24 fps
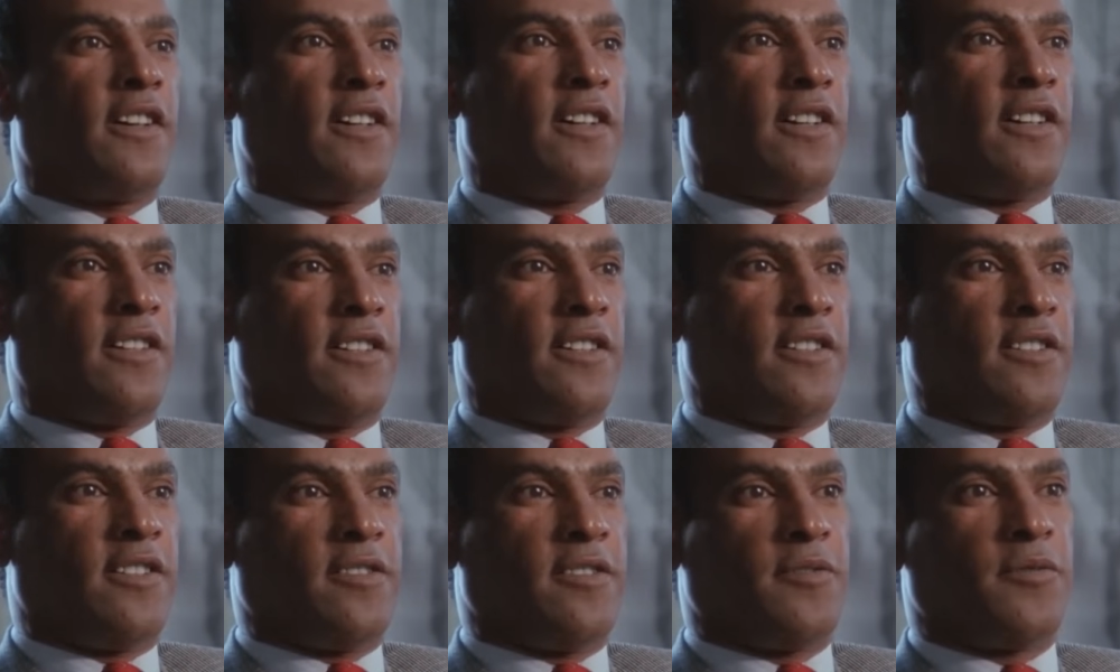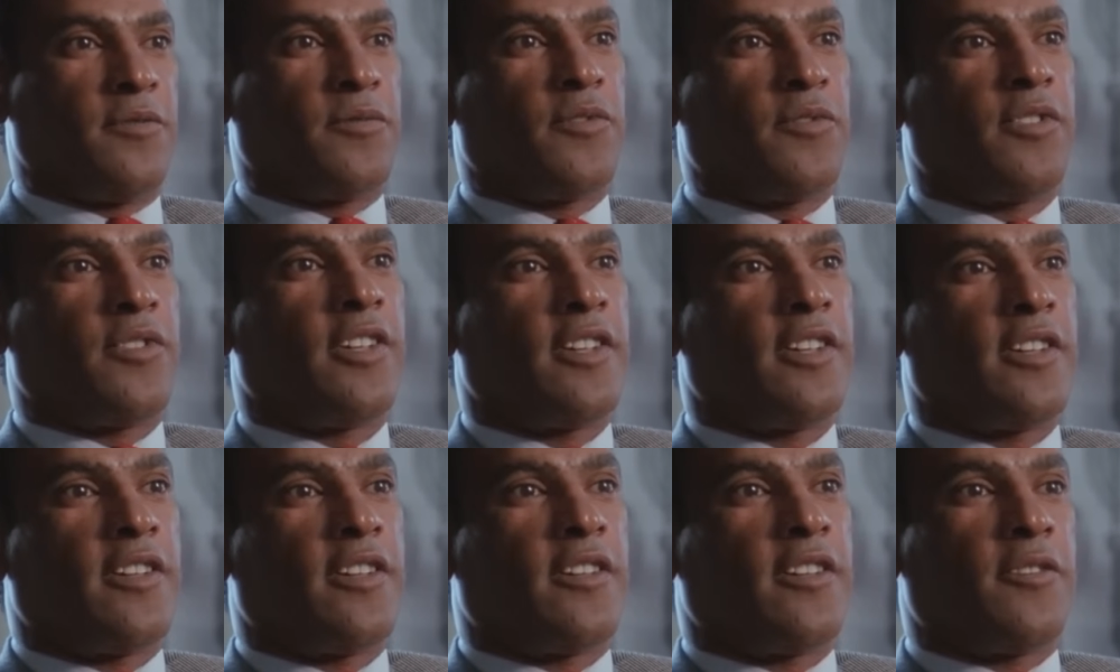
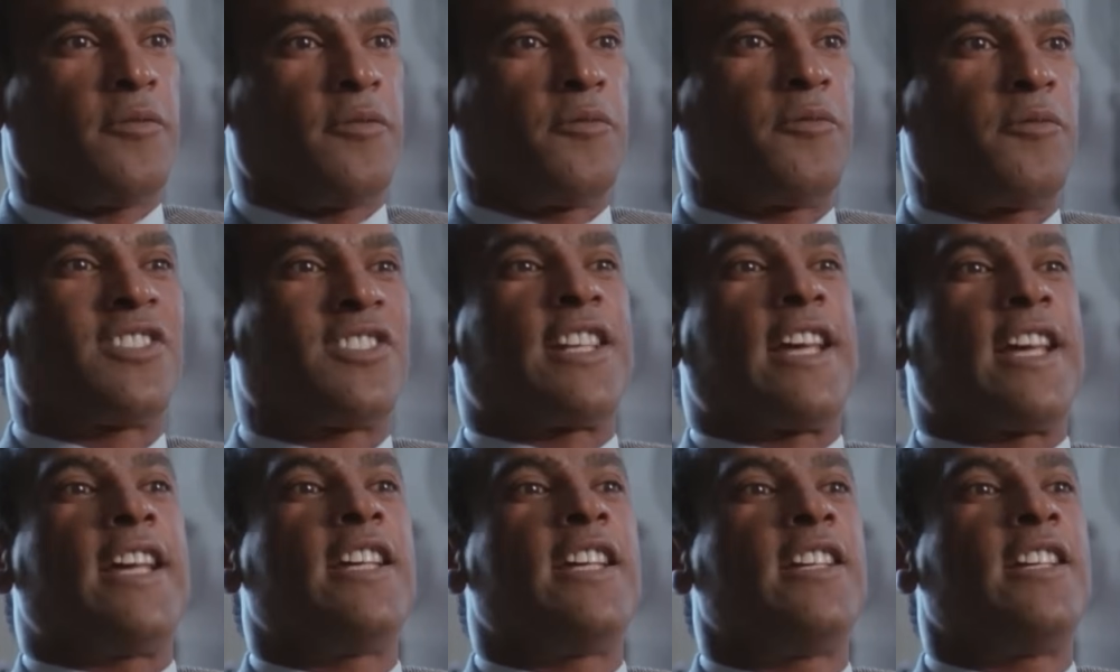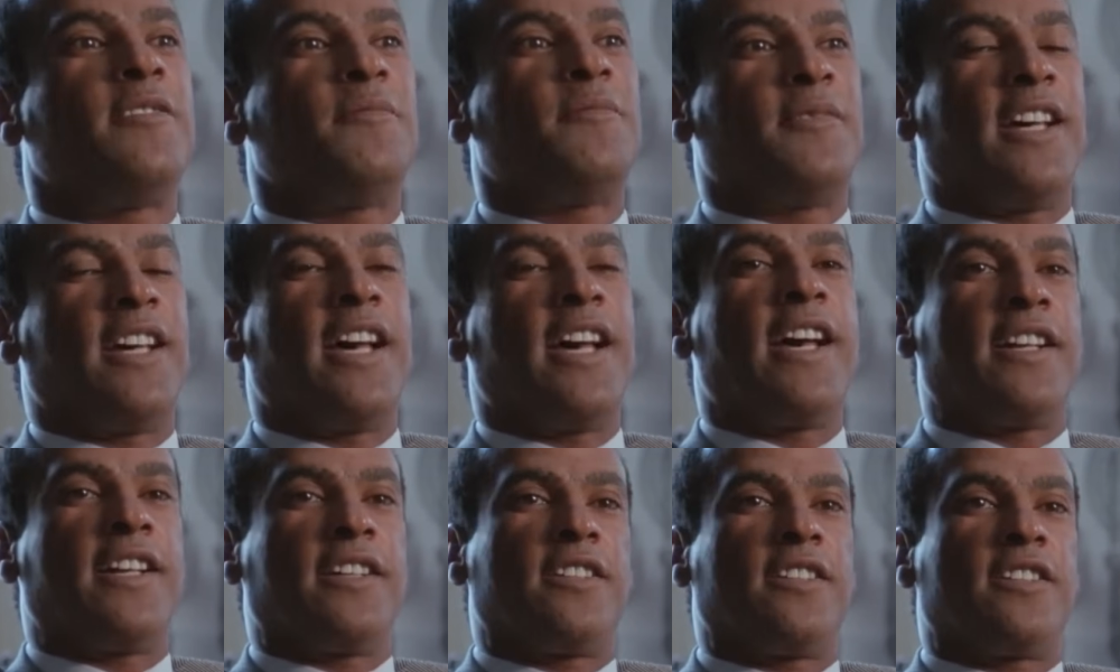was aimed
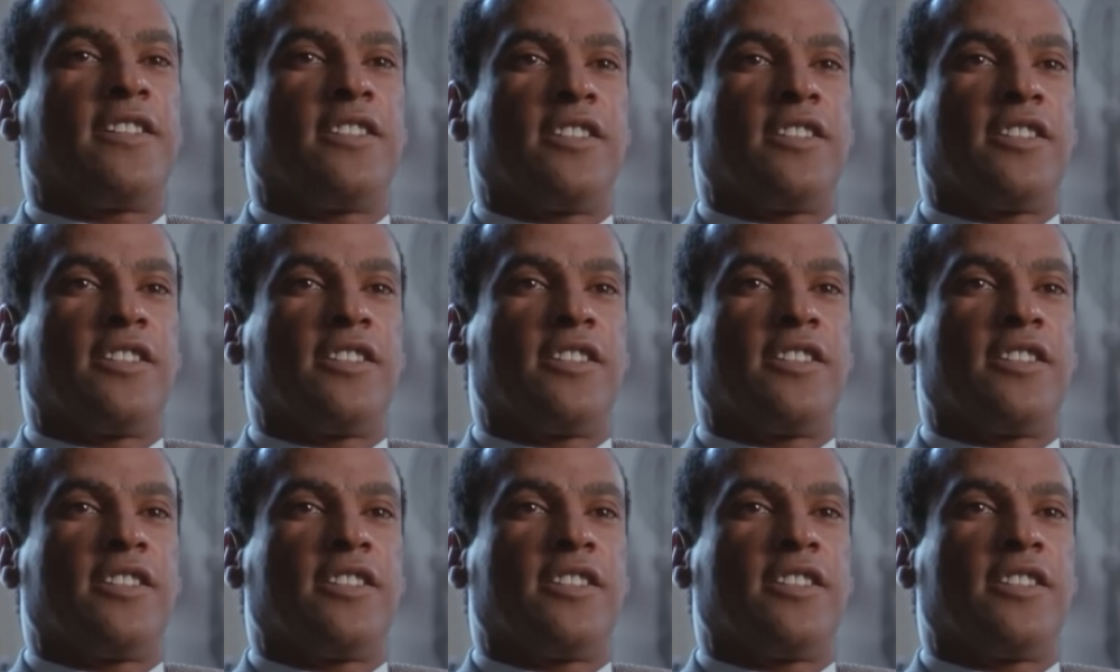at